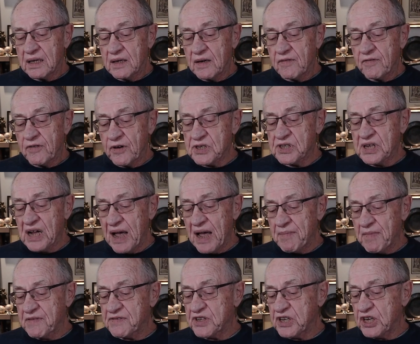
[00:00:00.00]
First time
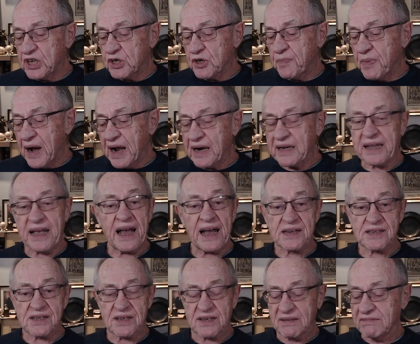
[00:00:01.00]
I've seen your
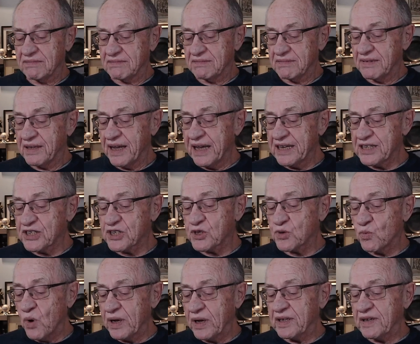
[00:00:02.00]
podcast. It's
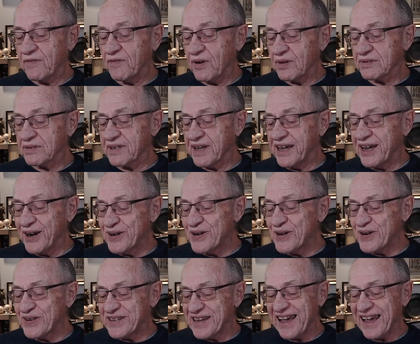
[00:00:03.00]
wonderful to hear
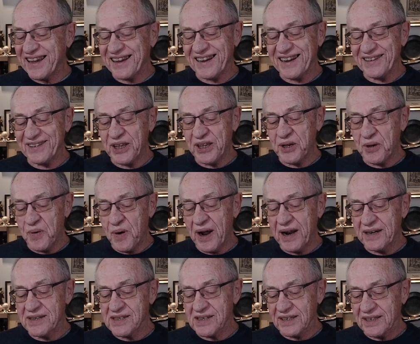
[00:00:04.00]
your take on the
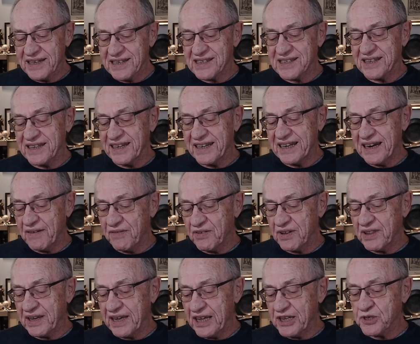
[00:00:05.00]
UN, Zelensky, and
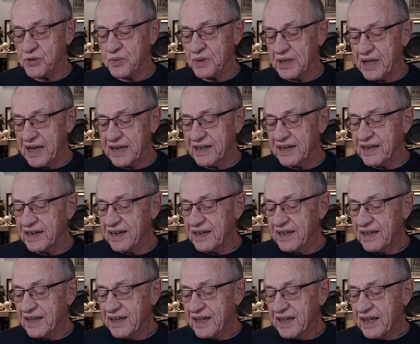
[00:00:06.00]
everything else related.
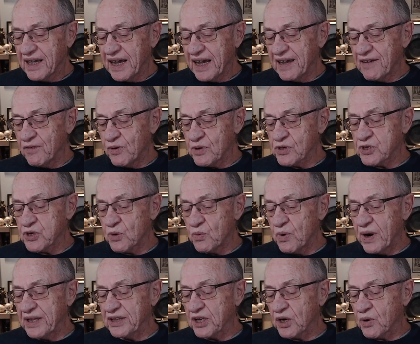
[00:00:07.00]
I have also
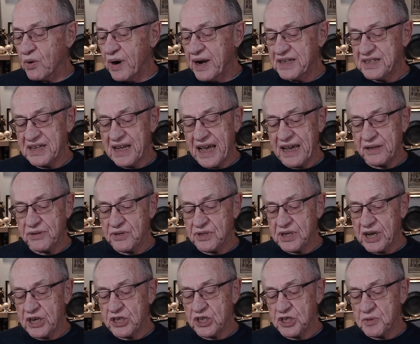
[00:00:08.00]
read the crazy
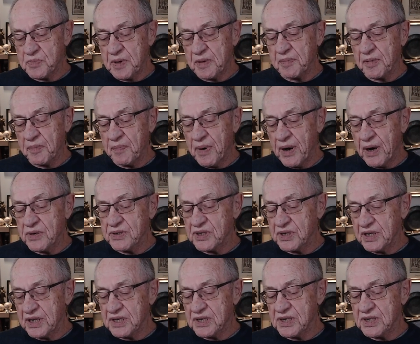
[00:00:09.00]
accusations people post,
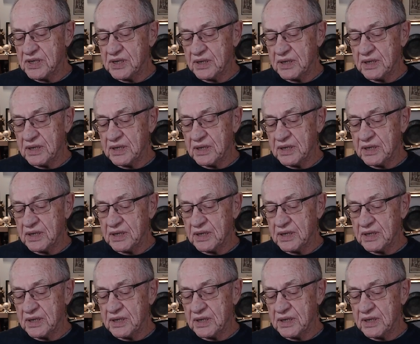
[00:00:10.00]
and it's